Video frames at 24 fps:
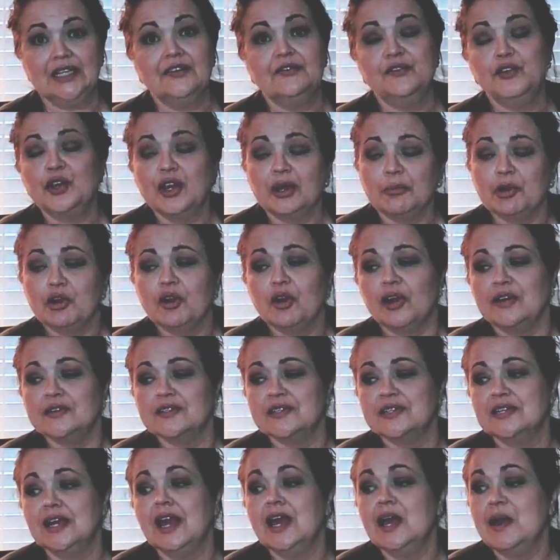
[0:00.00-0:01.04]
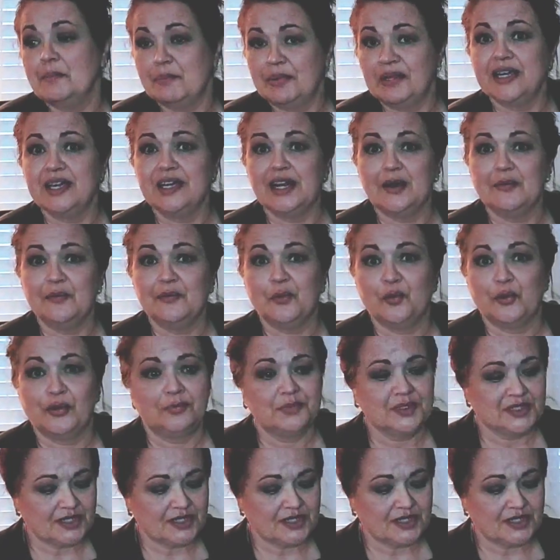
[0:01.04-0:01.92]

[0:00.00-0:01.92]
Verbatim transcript: If you come across it, pick it up for him.